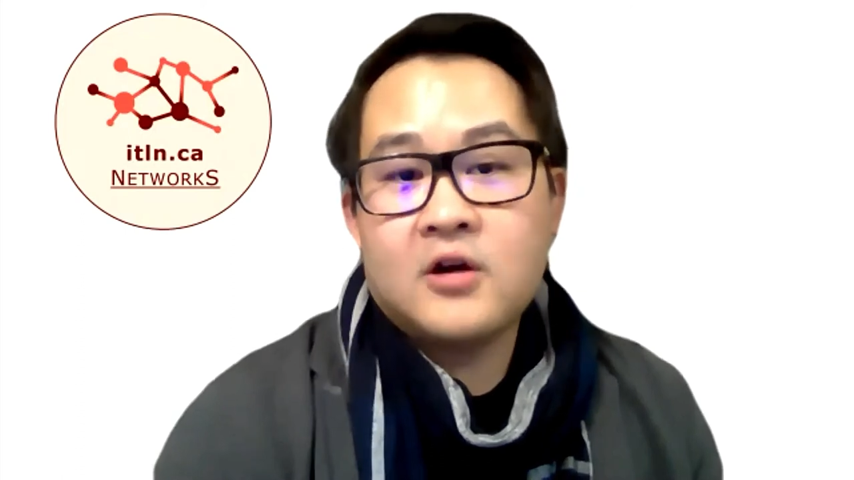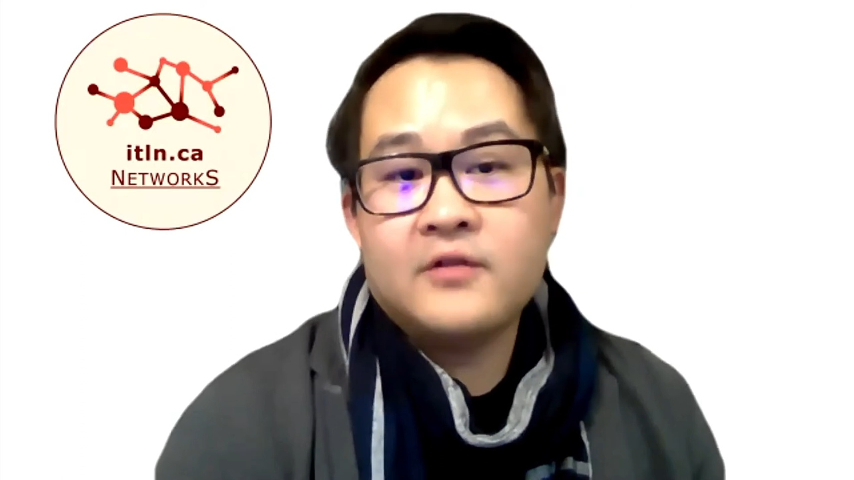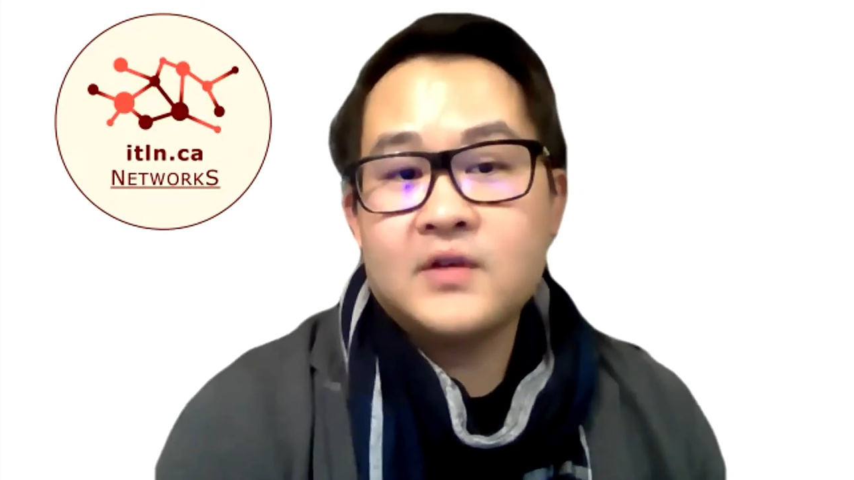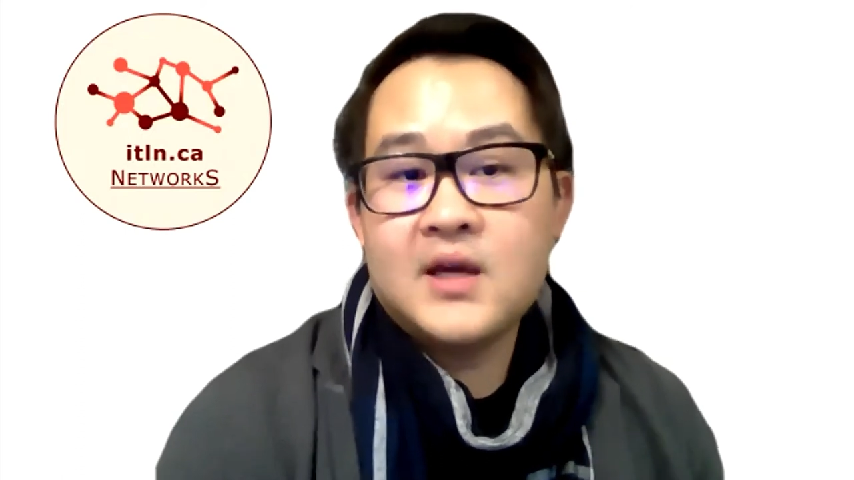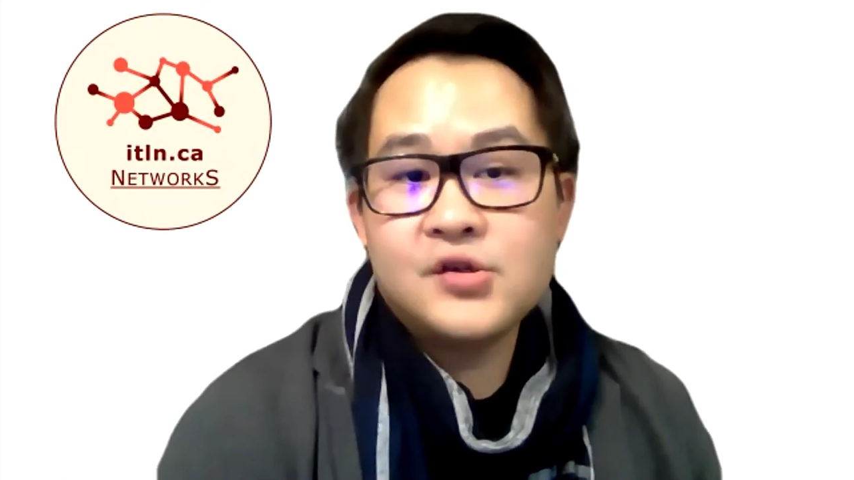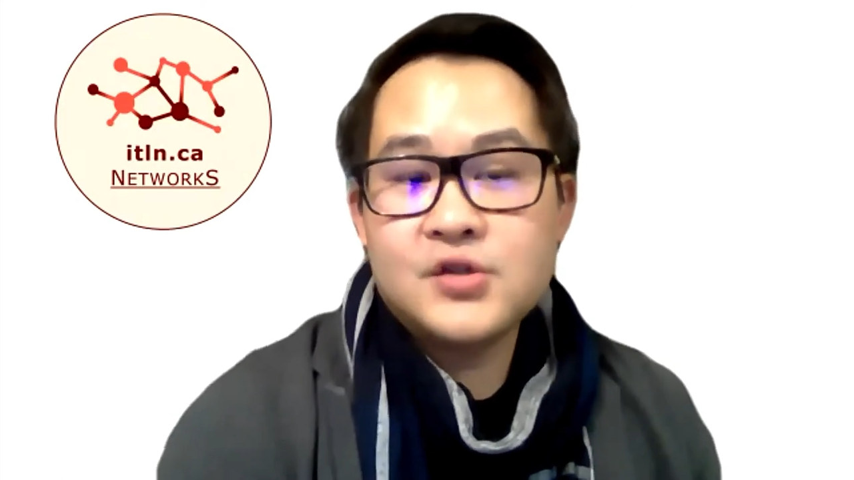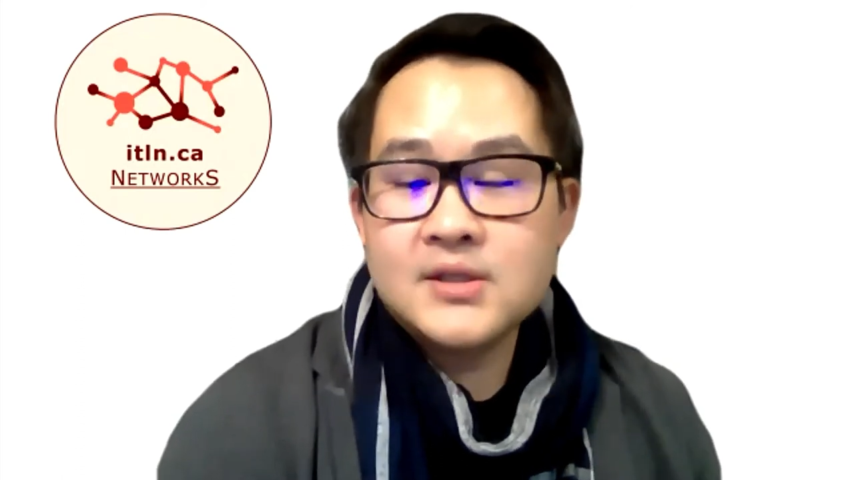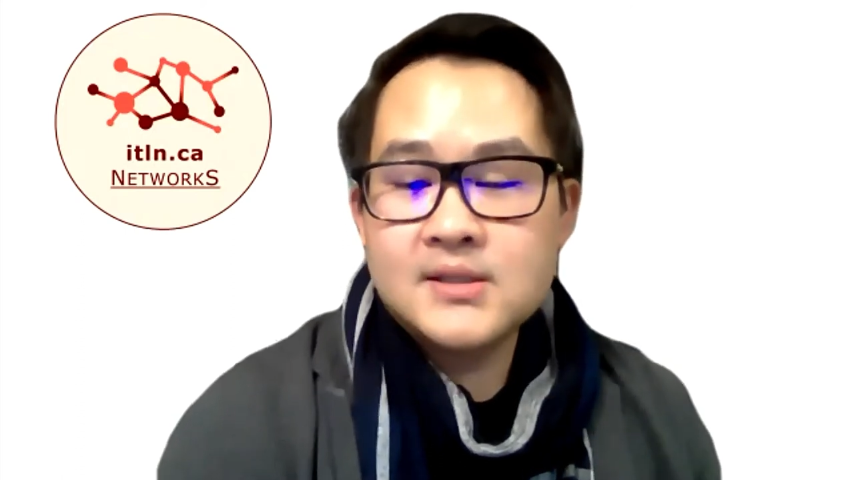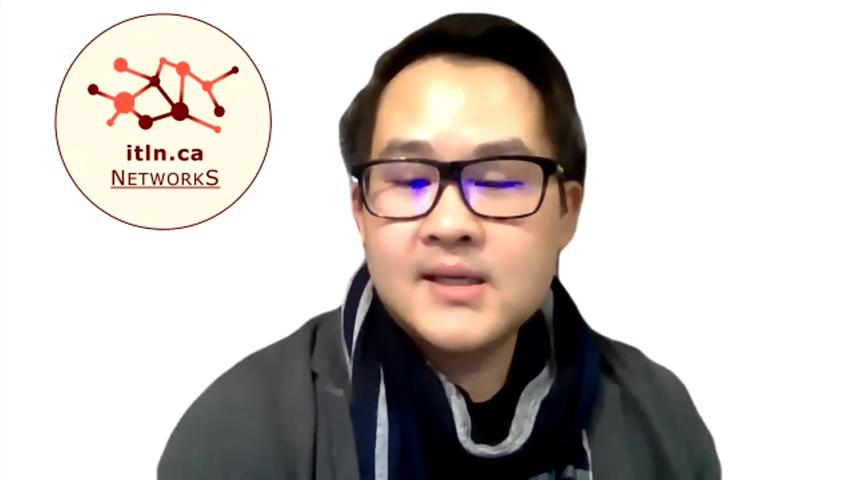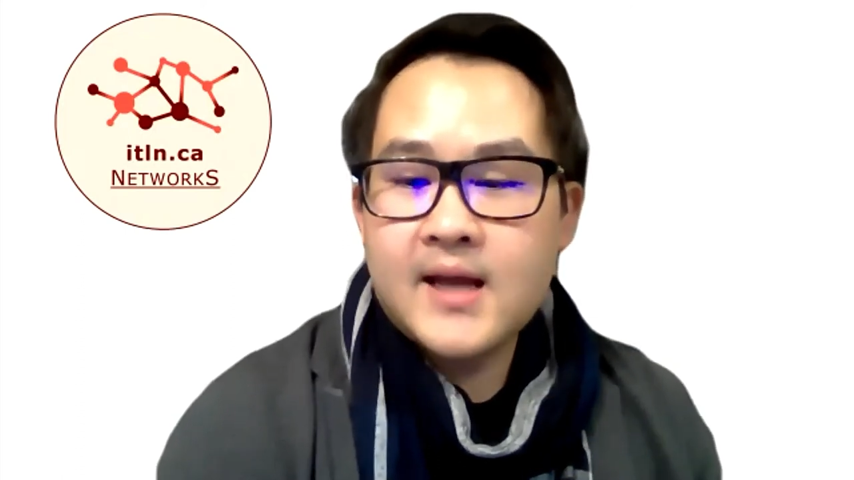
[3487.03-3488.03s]

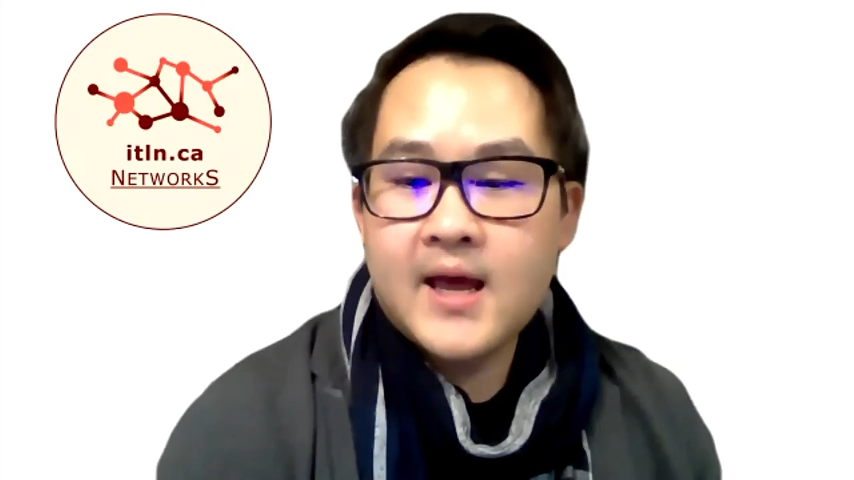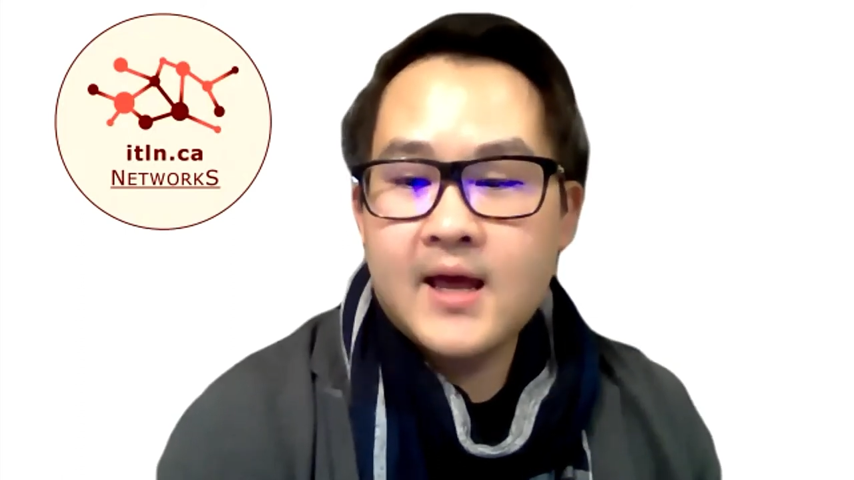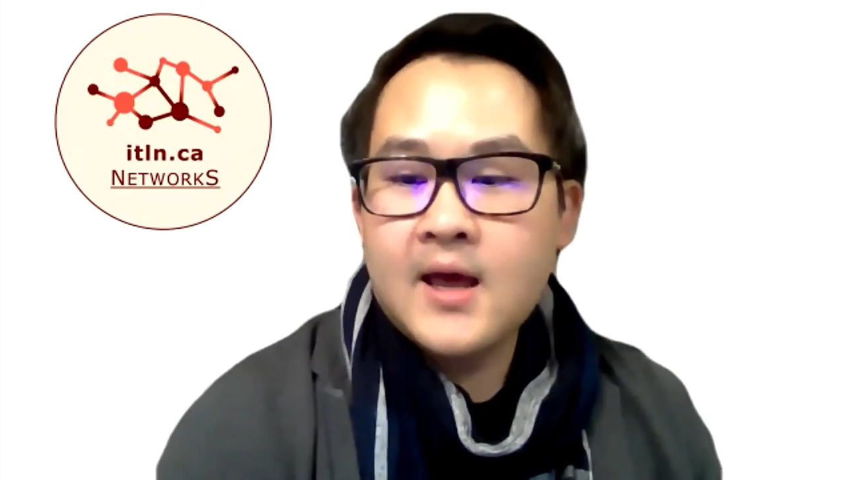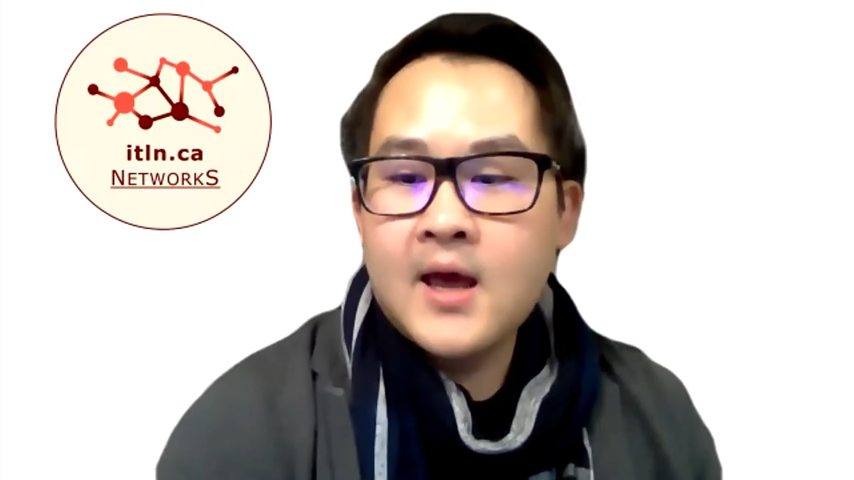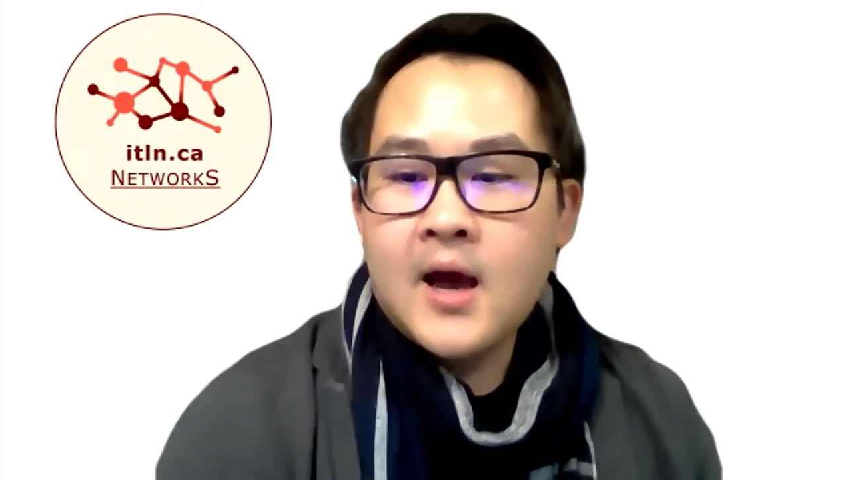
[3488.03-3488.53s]
convocation today.